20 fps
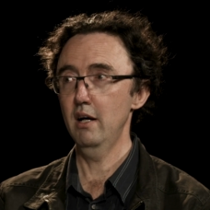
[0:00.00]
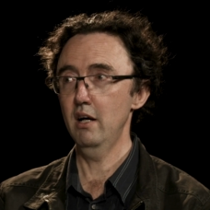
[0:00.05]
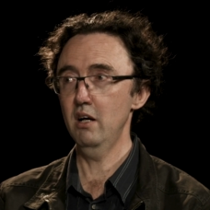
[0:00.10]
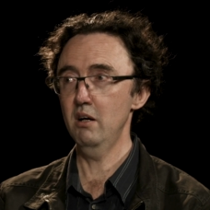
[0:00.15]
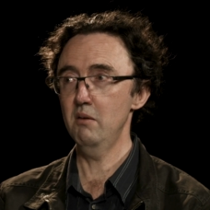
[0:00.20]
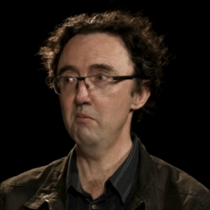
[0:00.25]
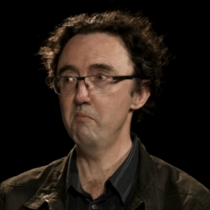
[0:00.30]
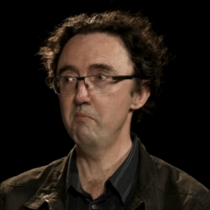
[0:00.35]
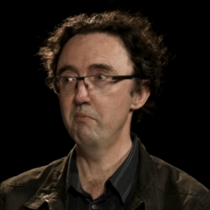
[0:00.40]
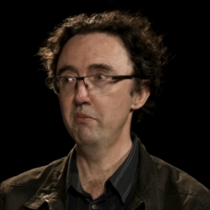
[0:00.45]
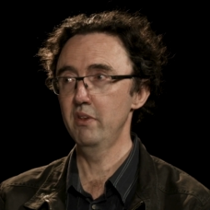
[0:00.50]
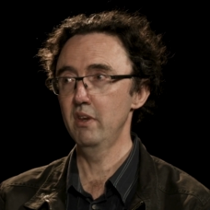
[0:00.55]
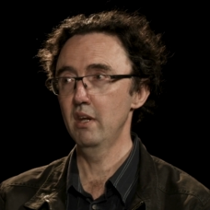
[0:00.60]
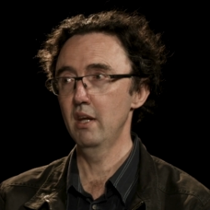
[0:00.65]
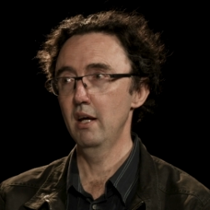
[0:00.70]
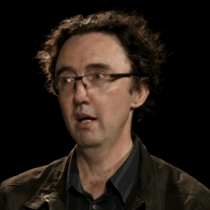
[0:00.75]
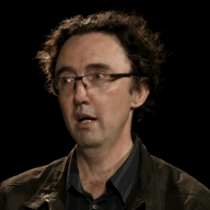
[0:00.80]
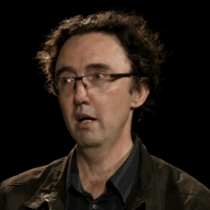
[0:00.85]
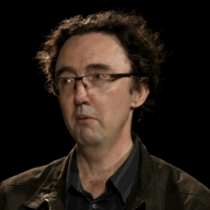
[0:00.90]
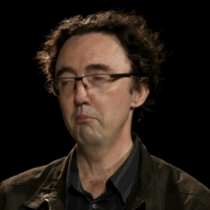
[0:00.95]
Um,
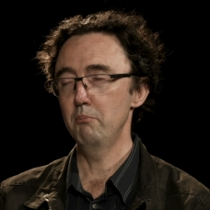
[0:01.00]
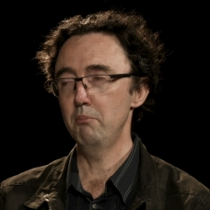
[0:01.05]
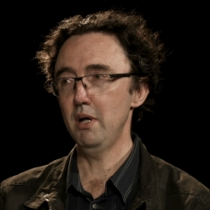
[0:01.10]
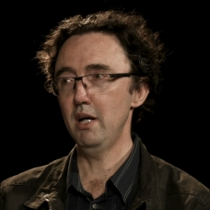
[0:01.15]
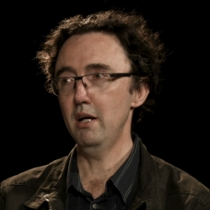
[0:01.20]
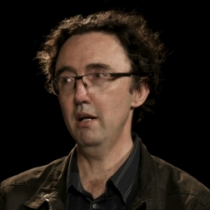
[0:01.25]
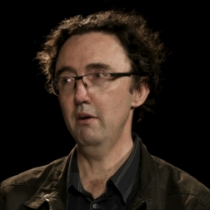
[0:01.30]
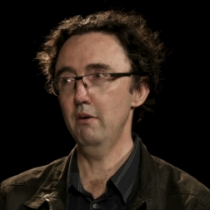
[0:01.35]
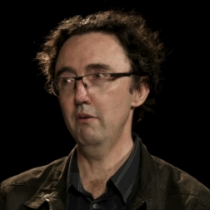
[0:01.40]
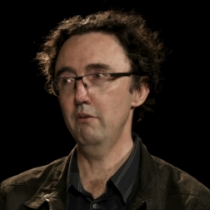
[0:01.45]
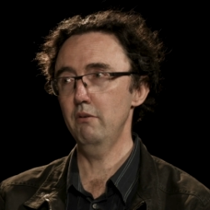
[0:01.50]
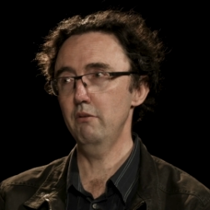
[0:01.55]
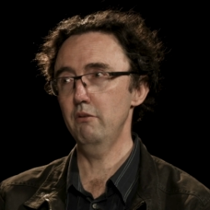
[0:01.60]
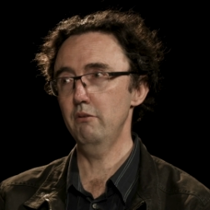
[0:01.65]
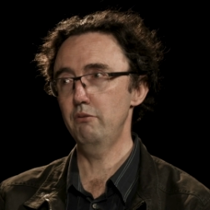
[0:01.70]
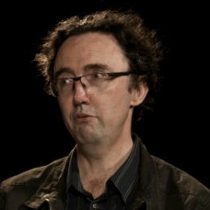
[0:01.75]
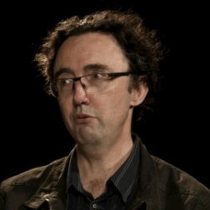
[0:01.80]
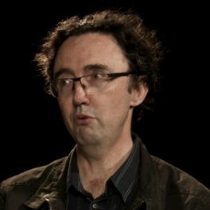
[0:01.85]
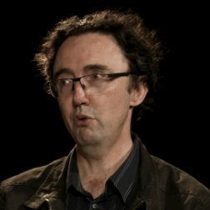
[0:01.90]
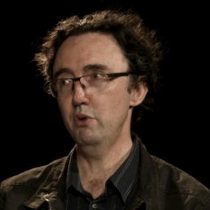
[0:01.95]
but
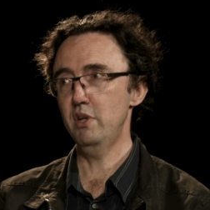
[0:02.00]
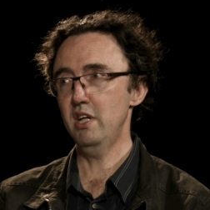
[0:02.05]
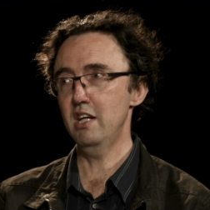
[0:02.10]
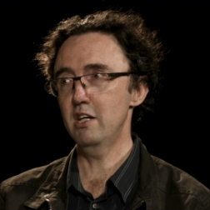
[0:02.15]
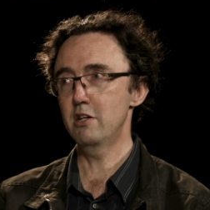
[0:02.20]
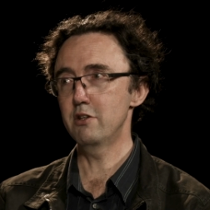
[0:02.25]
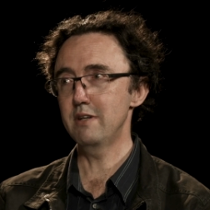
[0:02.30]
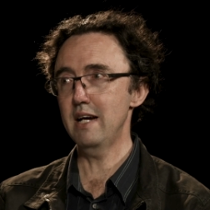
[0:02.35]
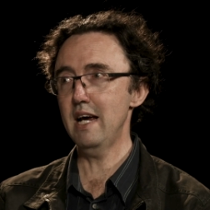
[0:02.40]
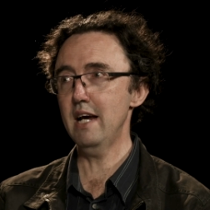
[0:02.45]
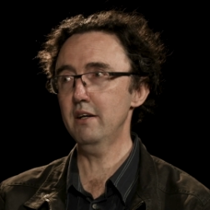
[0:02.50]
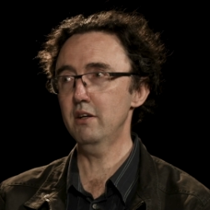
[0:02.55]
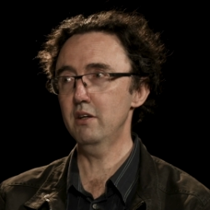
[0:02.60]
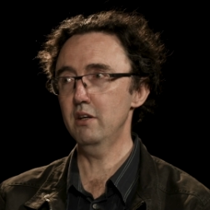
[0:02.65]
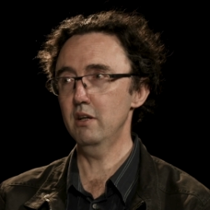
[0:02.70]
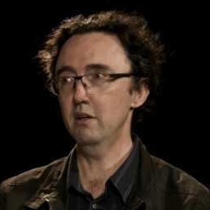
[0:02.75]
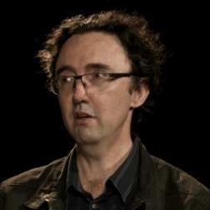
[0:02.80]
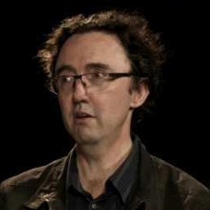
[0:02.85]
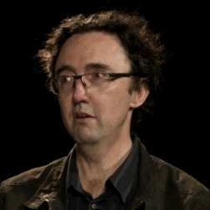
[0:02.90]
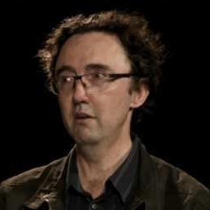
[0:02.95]
for the
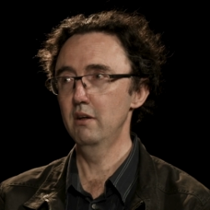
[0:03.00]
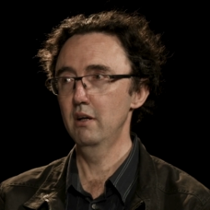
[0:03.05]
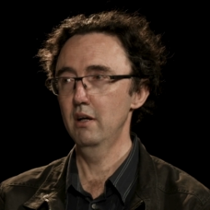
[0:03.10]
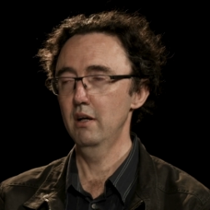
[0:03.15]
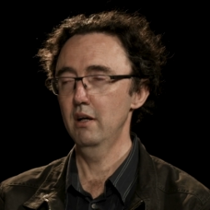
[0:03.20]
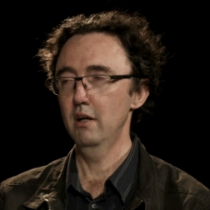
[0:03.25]
interactant,